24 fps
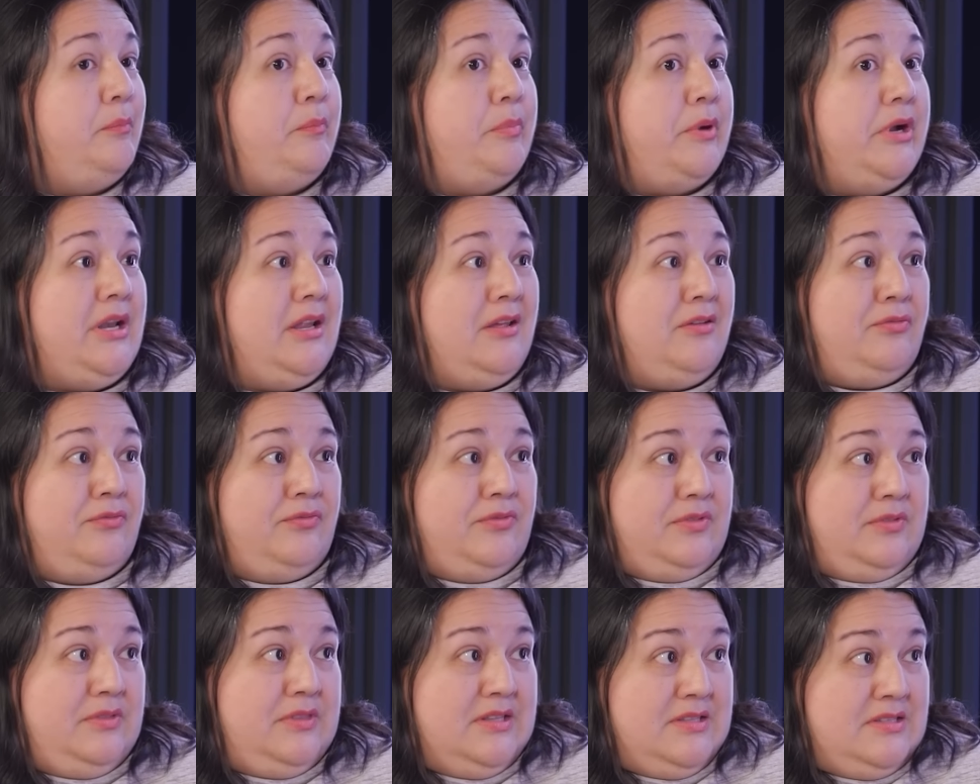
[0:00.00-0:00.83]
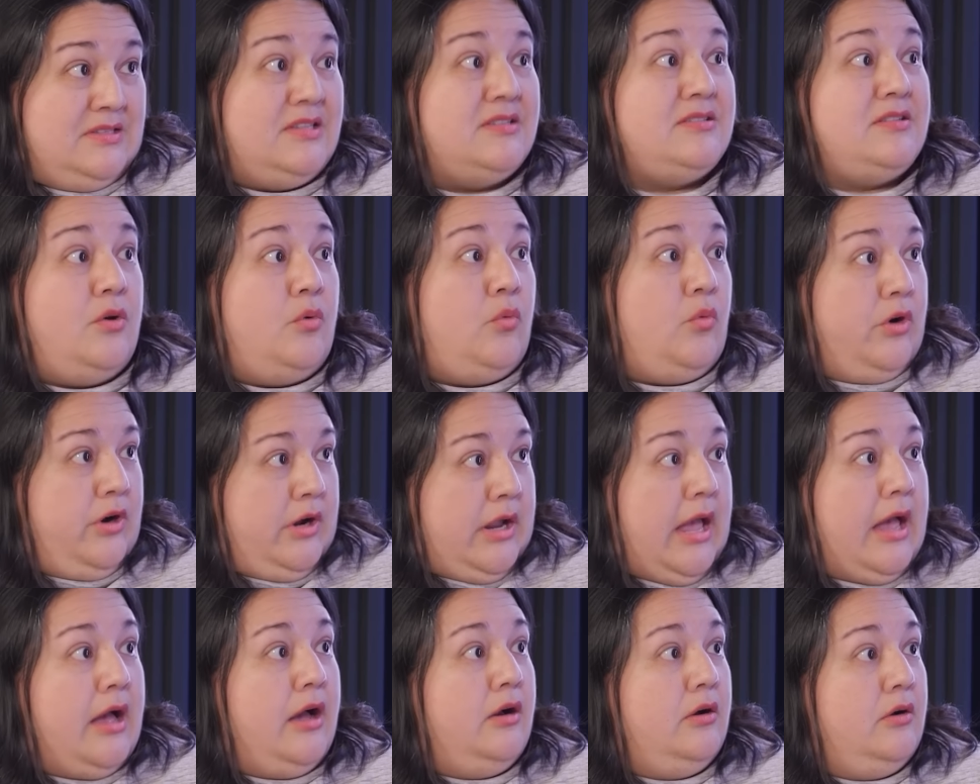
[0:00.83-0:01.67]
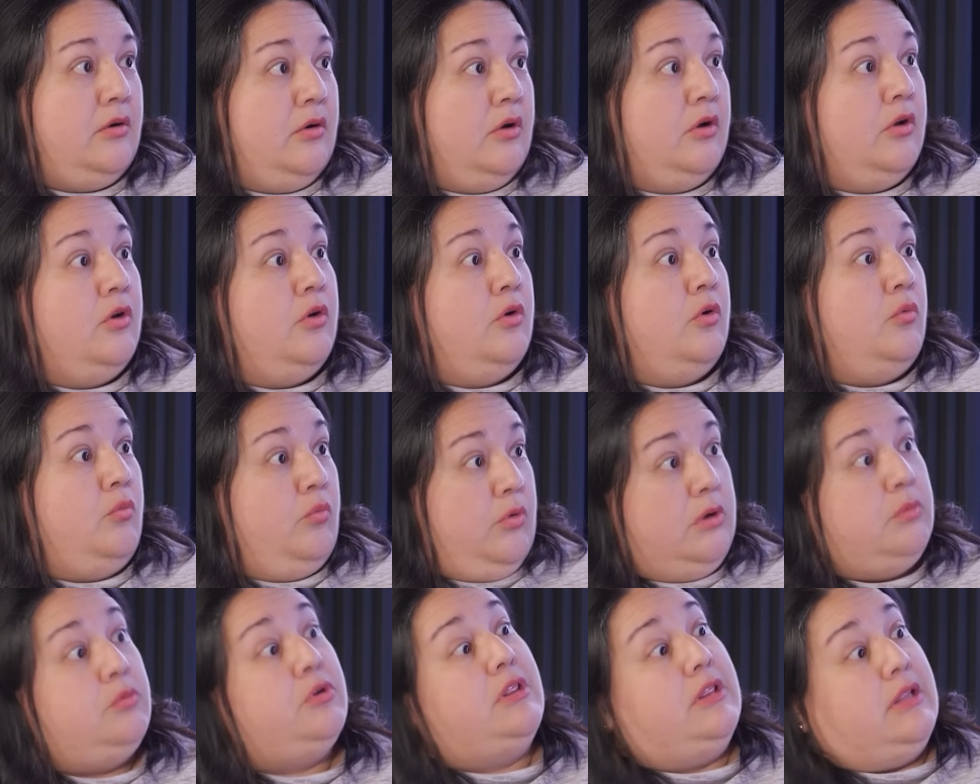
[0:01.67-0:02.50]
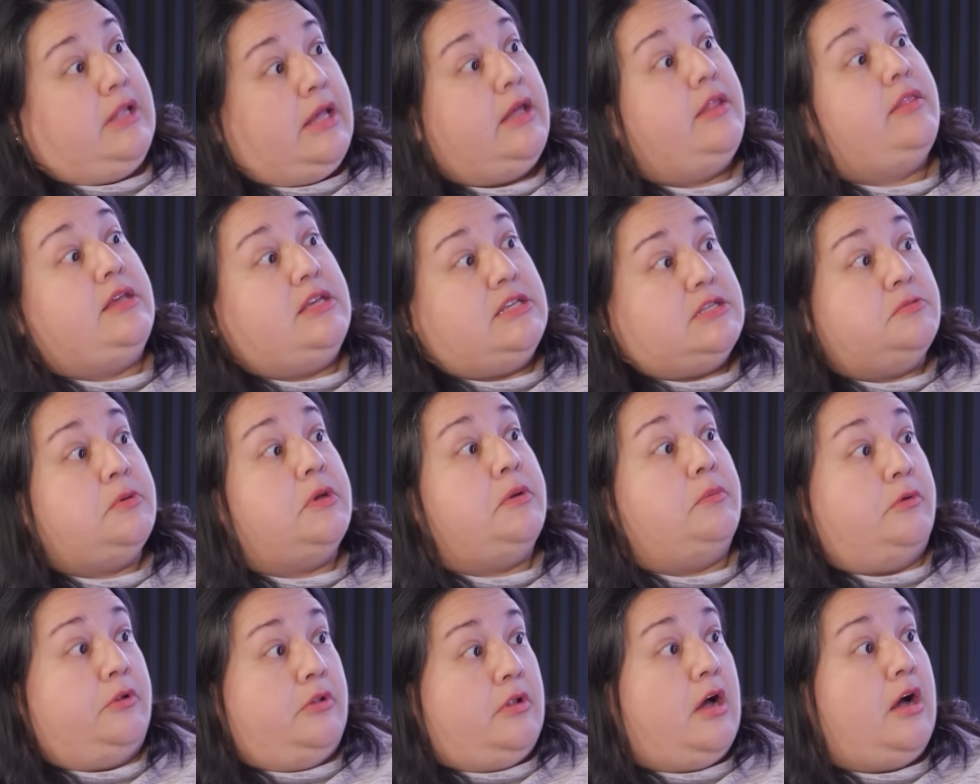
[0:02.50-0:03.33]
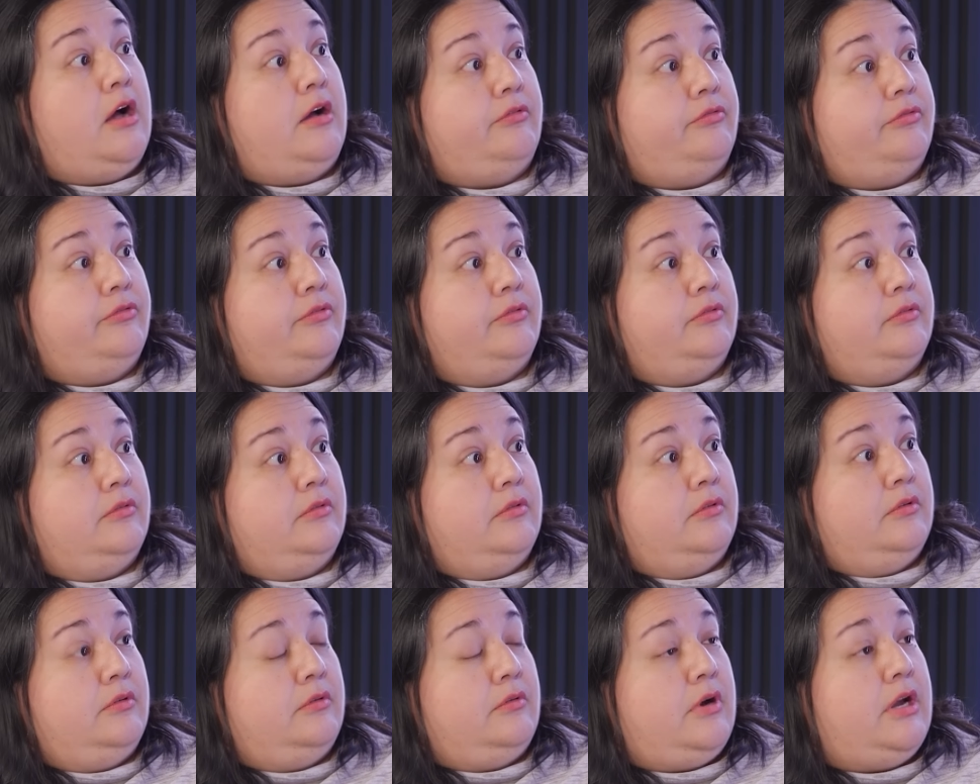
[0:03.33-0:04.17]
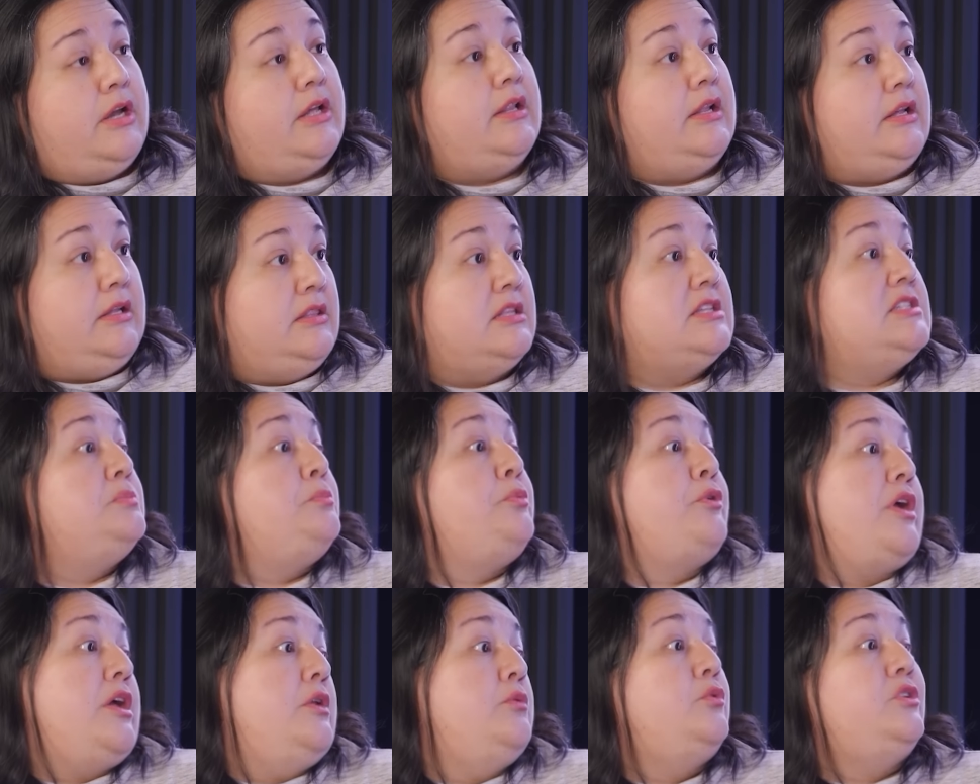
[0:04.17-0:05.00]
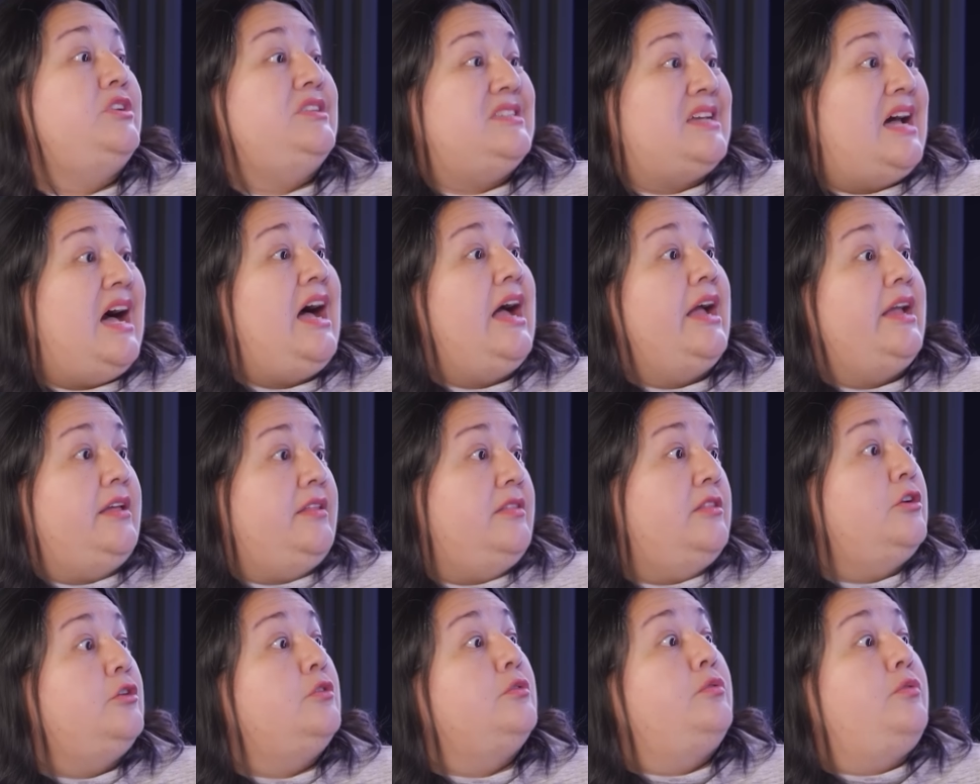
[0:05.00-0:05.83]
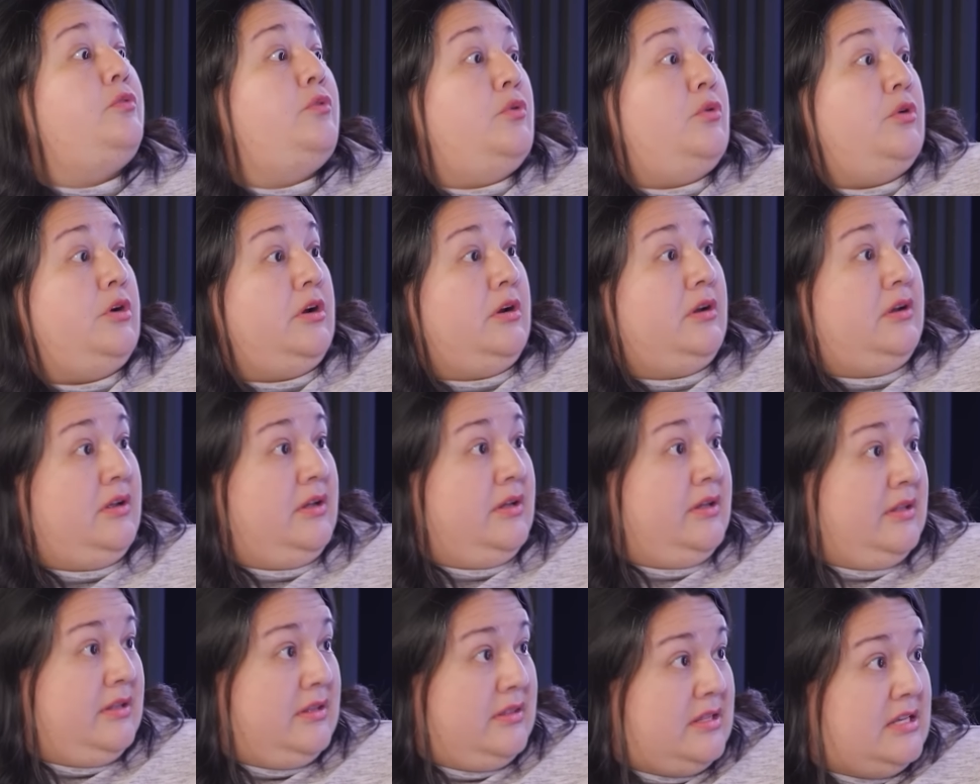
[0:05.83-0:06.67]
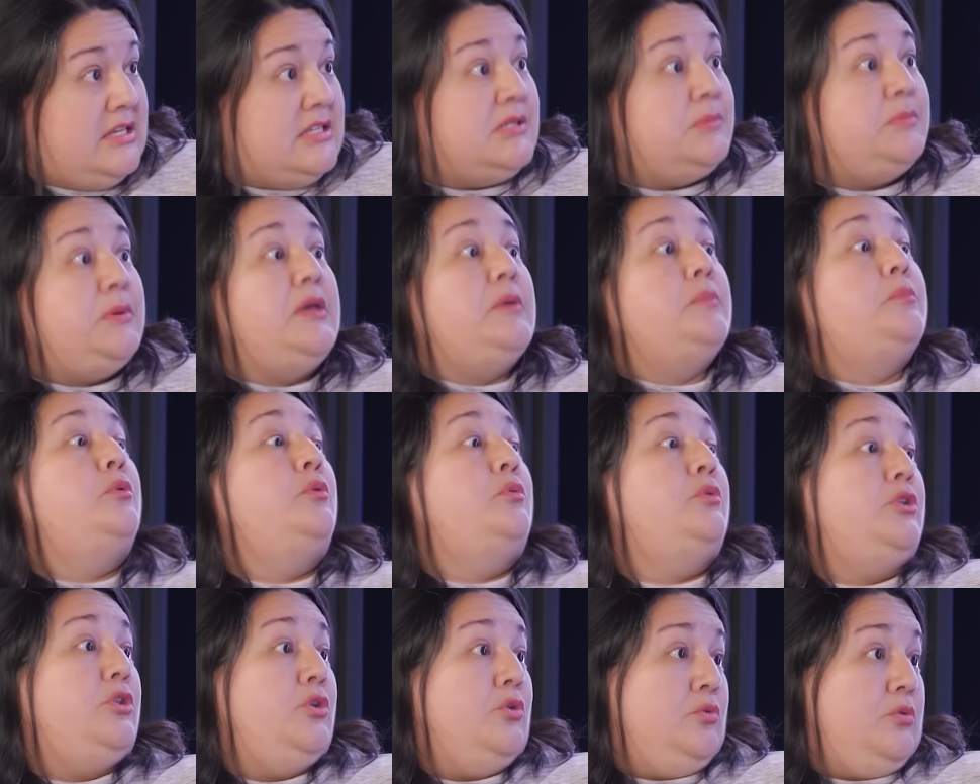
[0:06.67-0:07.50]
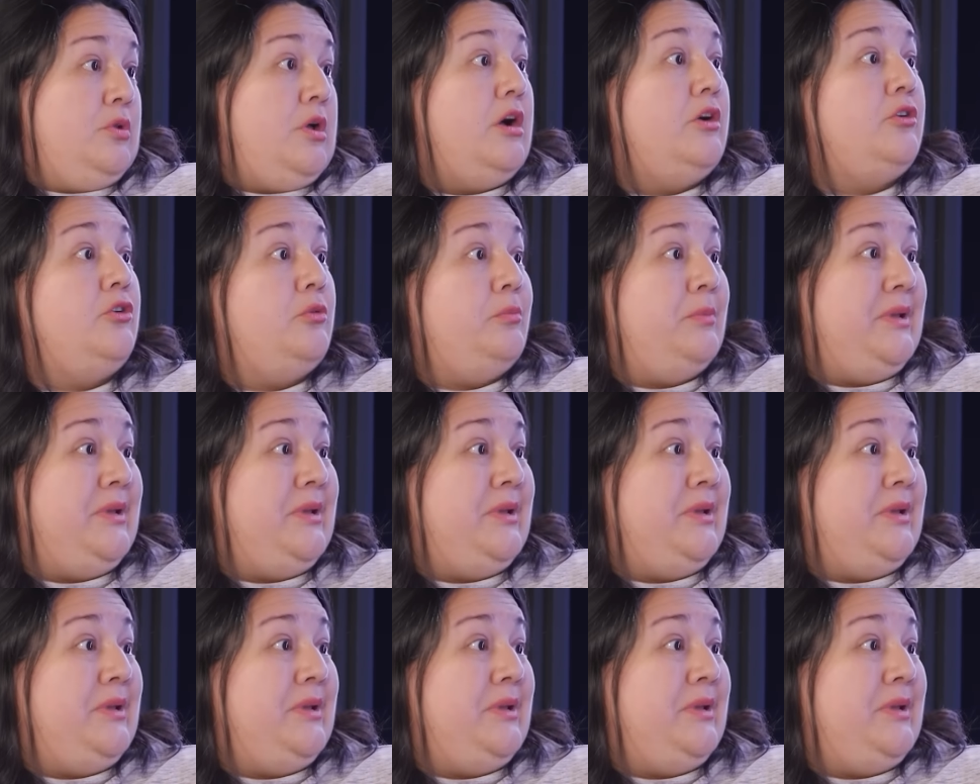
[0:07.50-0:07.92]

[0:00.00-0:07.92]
But if this doesn't work out, we would lay these people off, right? Like this brand would die and therefore these people would no longer.